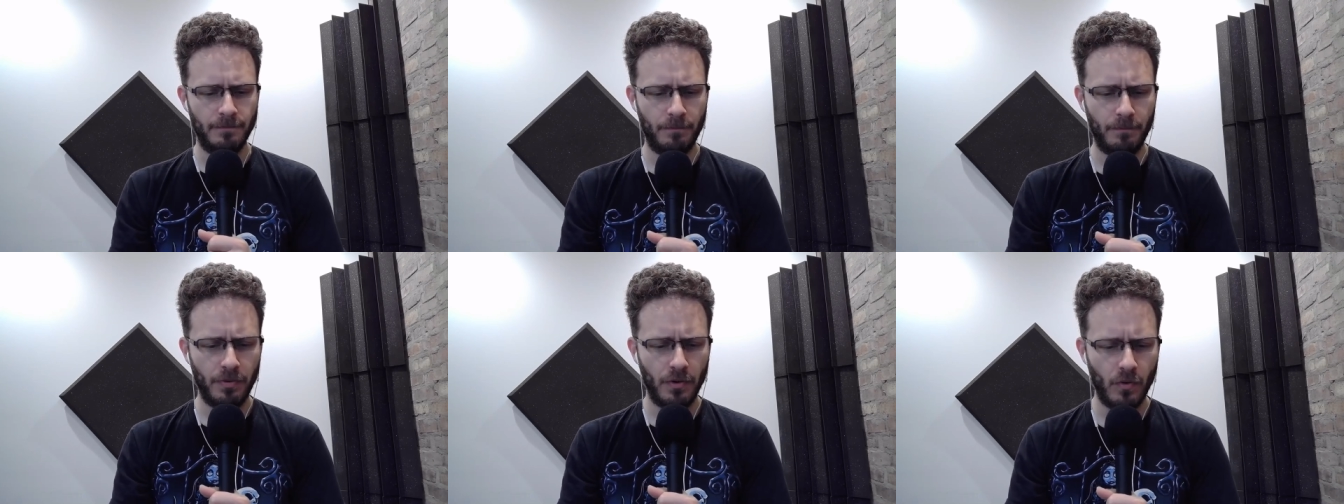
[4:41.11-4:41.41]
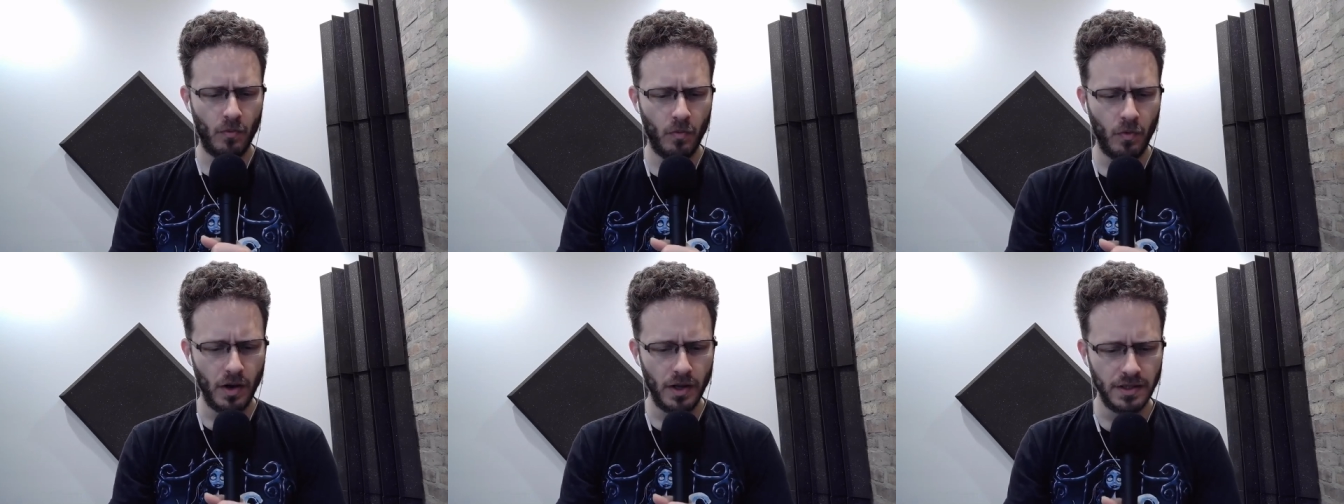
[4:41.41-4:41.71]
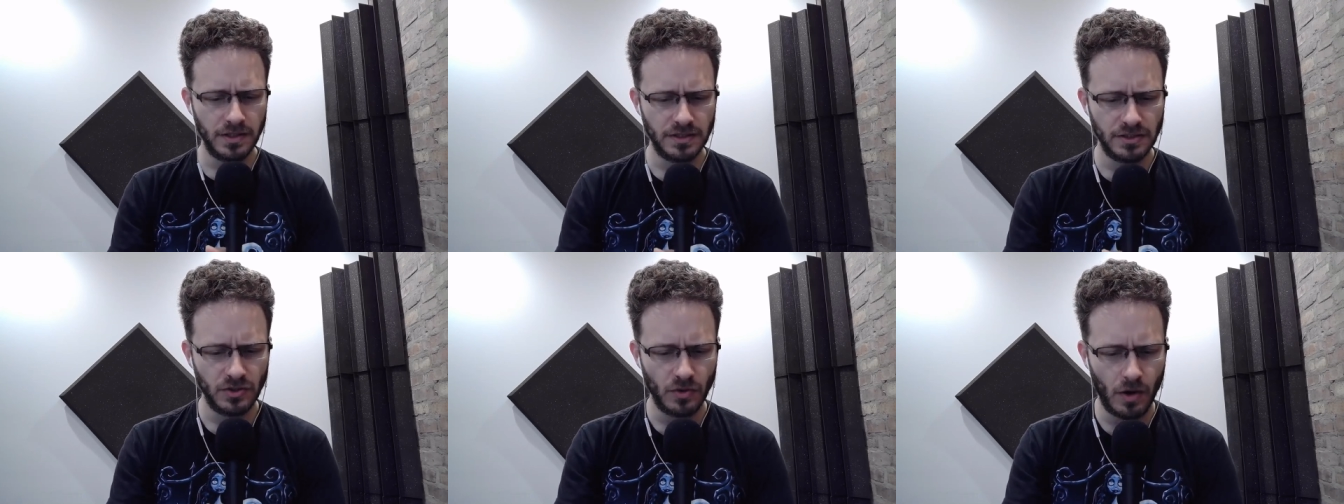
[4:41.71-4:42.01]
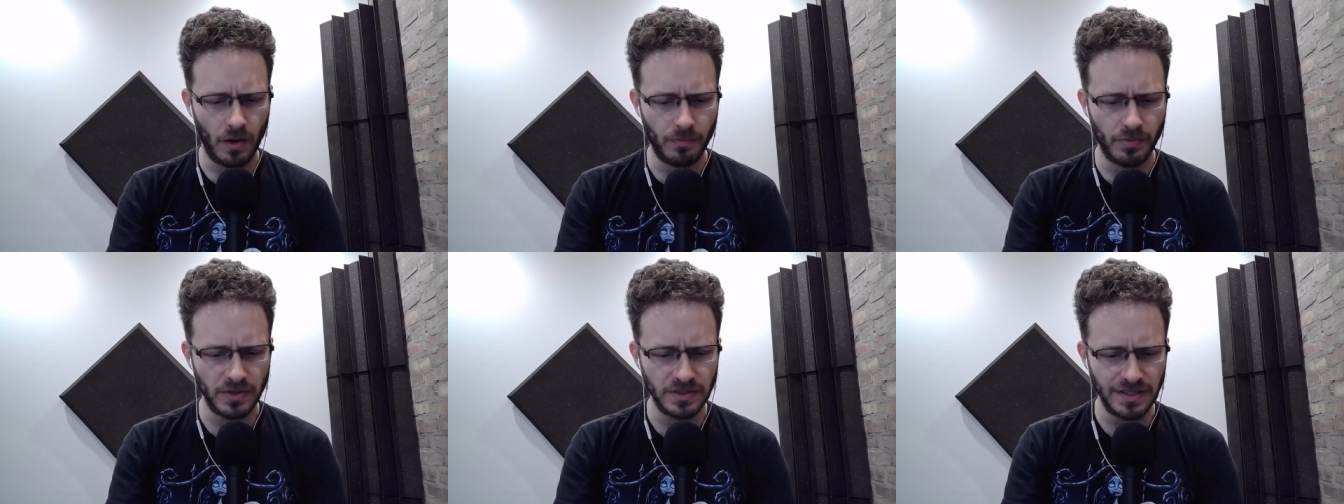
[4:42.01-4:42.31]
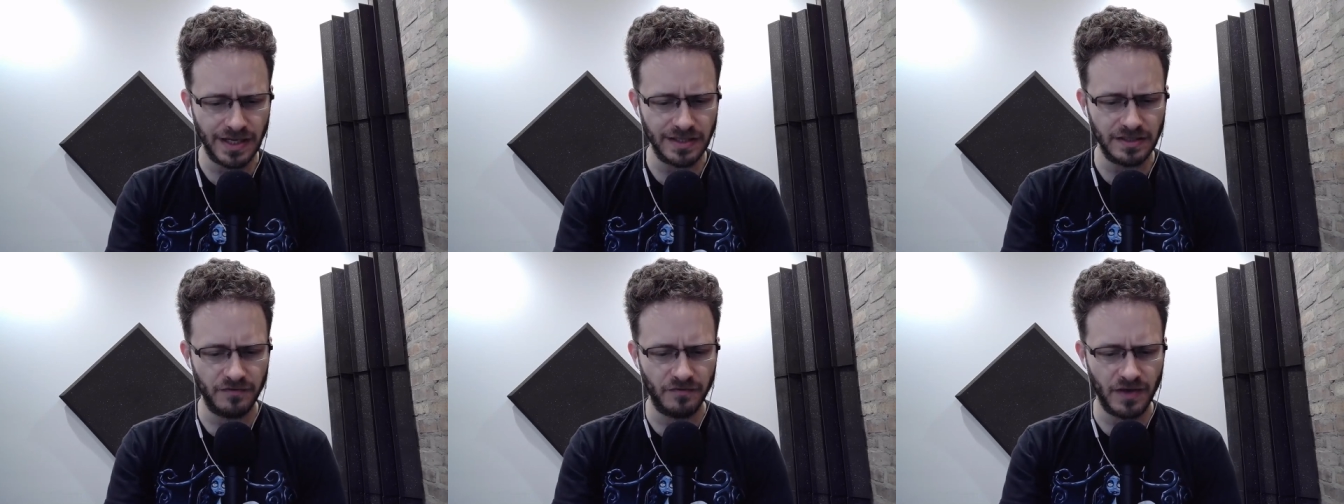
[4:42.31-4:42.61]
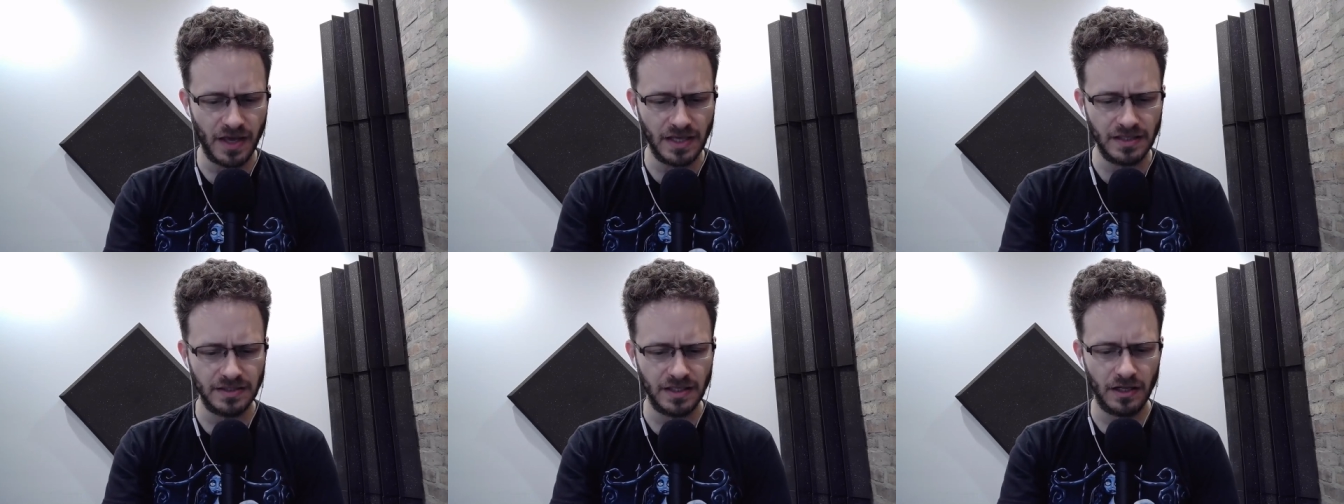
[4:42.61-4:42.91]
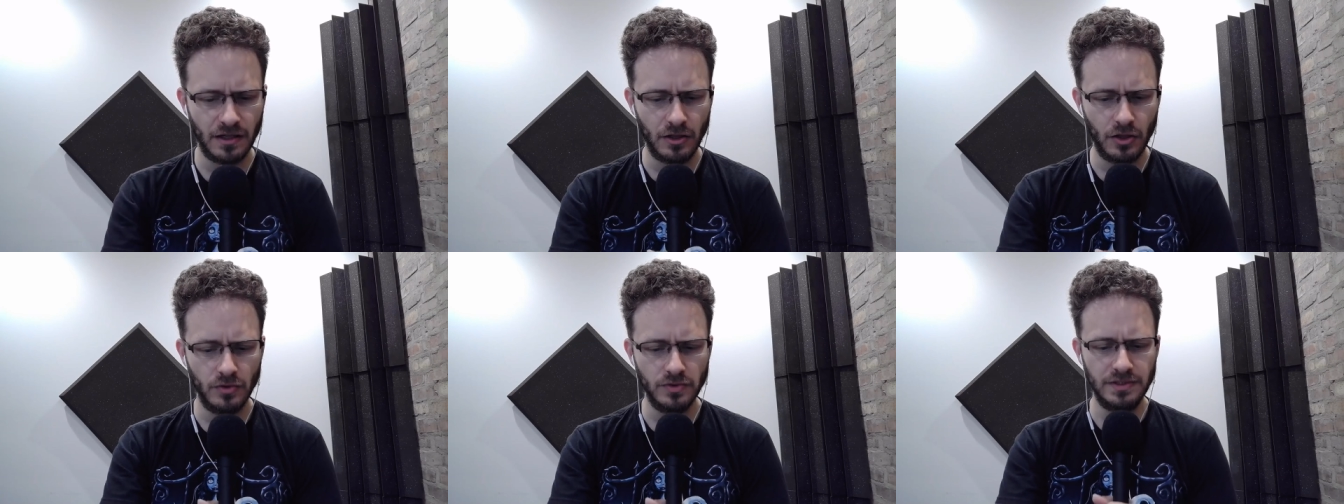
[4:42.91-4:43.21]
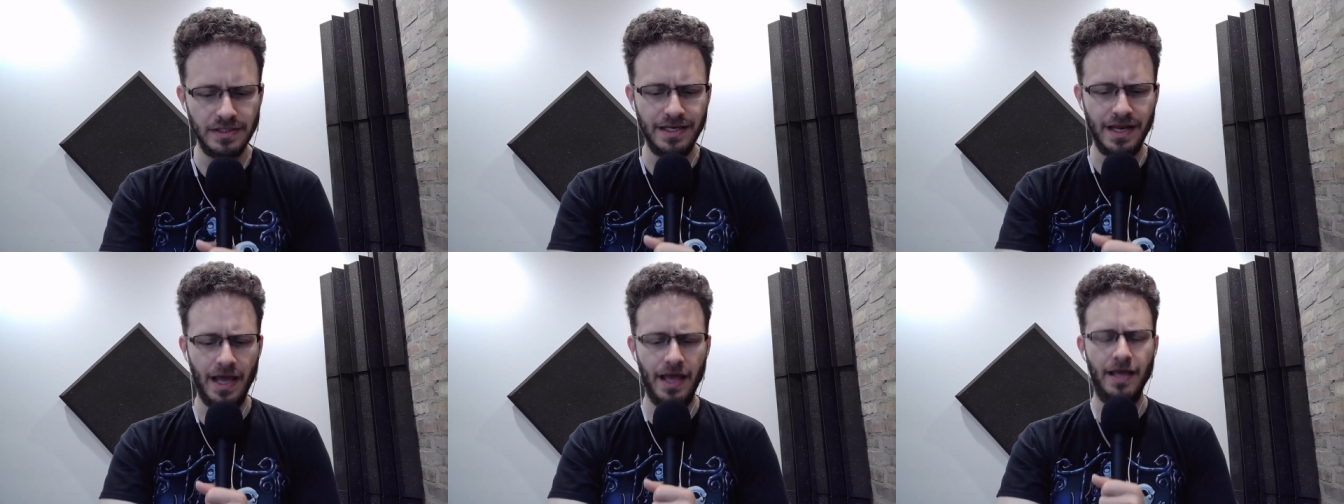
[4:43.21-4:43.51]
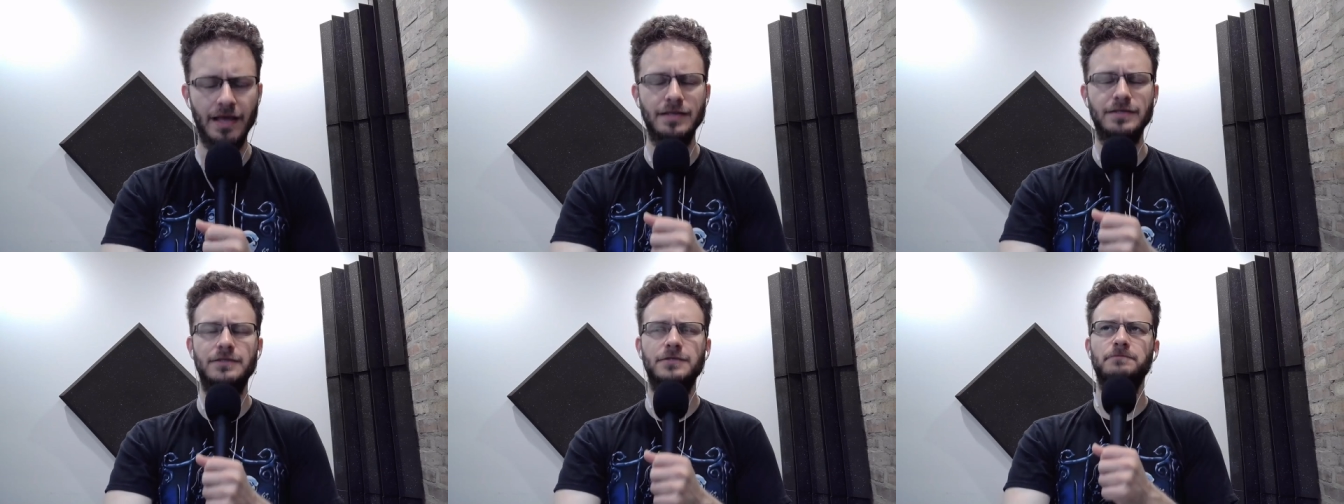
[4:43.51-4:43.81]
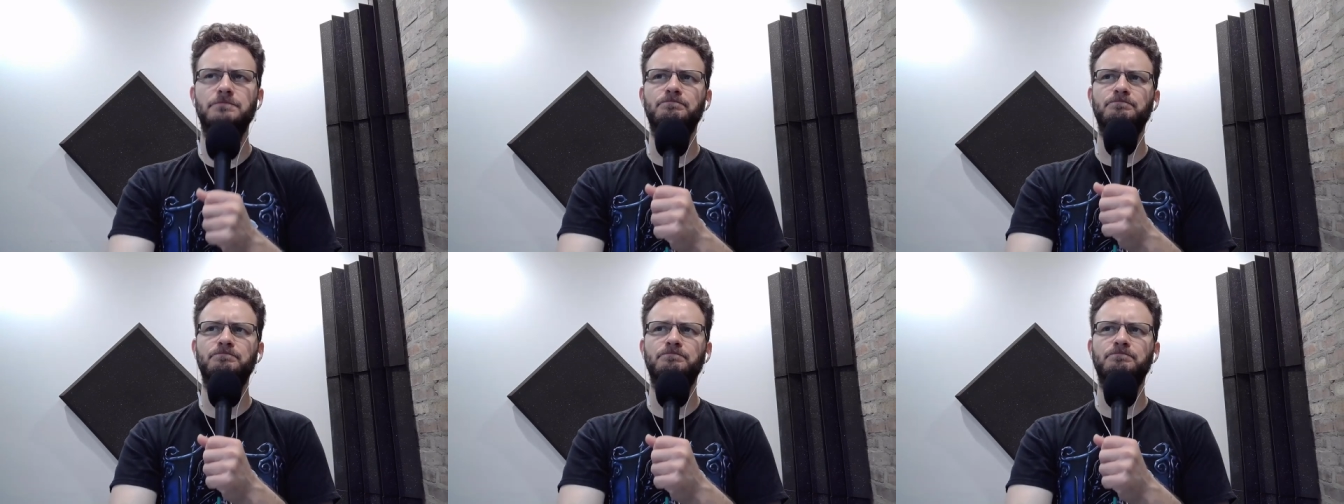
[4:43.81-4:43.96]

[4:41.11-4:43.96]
But what? So a protective case enclosing eggs.